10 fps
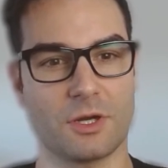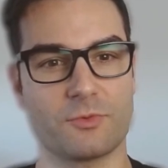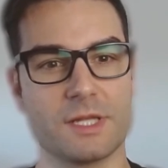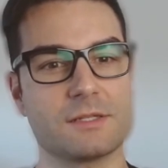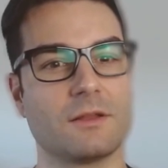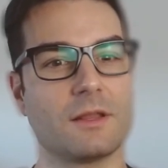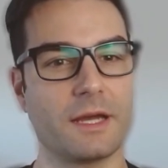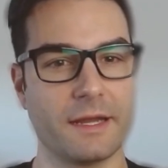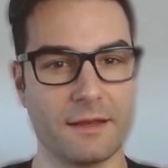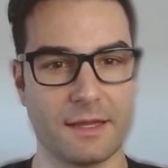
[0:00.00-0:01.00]
reads
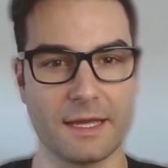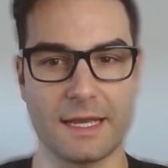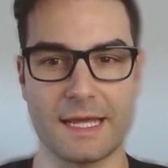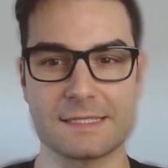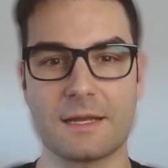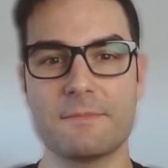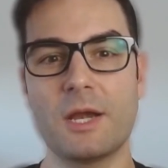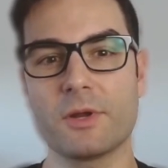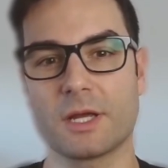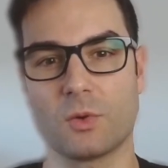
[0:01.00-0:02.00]
online that as an
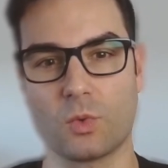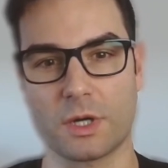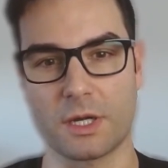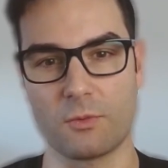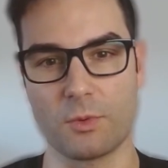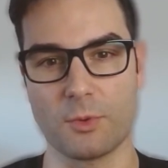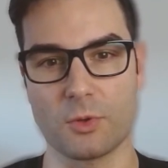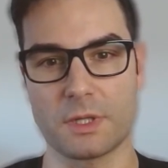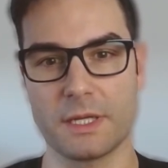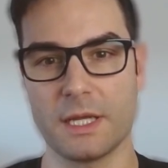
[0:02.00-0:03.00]
American working
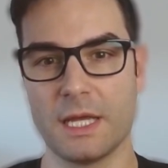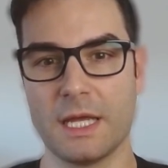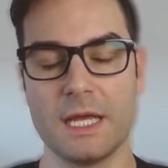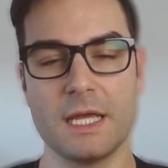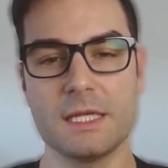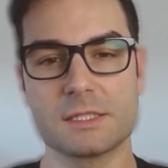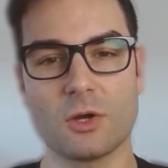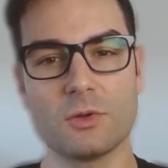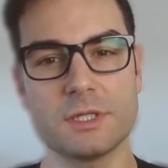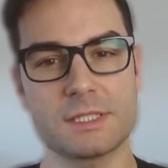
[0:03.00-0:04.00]
remotely, is
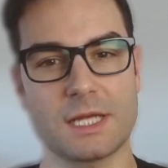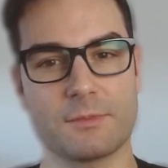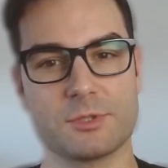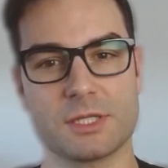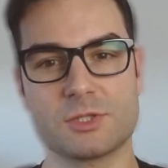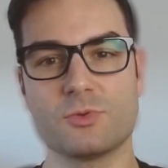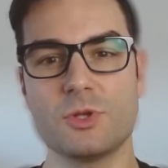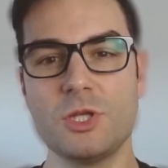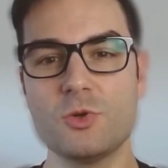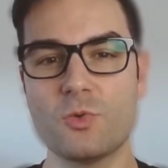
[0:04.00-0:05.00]
only subject to
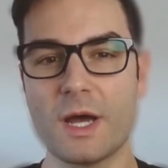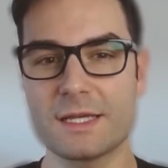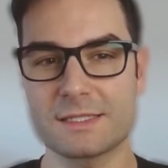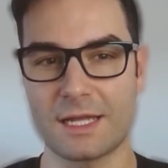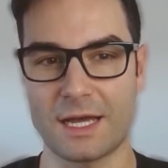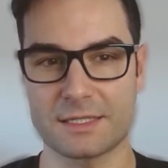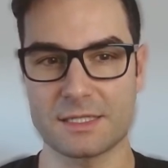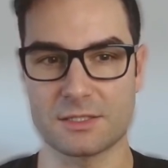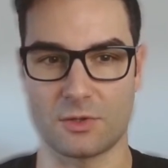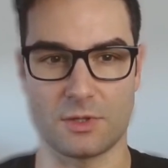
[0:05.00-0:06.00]
US
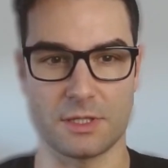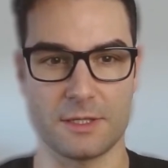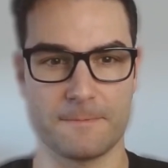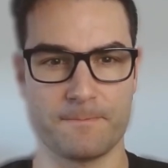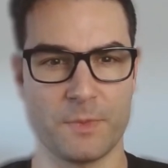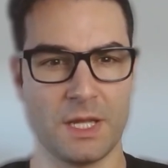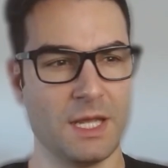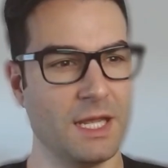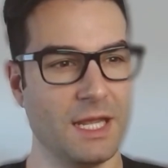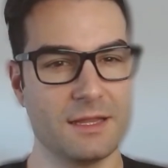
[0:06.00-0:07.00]
taxes only.
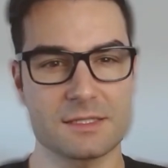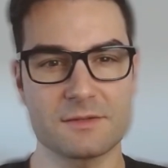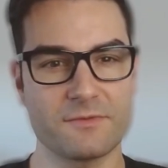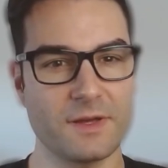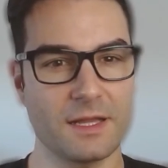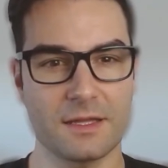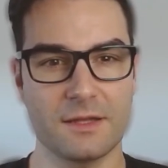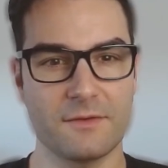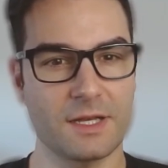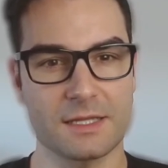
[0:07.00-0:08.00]
He doesn't file
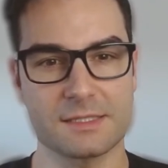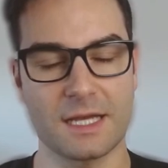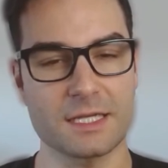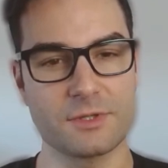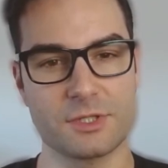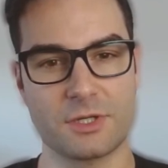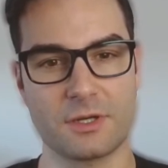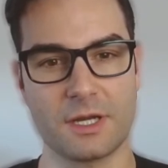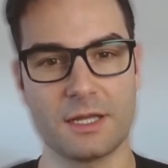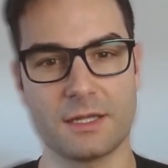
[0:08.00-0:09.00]
even a tax return
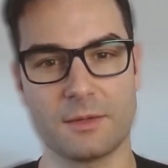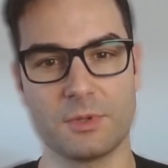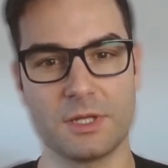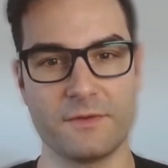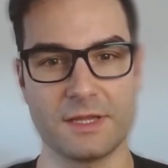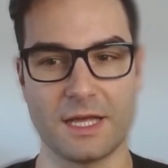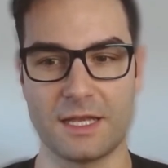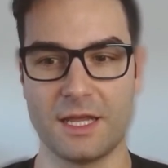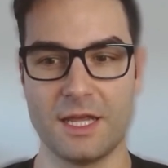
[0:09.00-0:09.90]
in Italy, believing that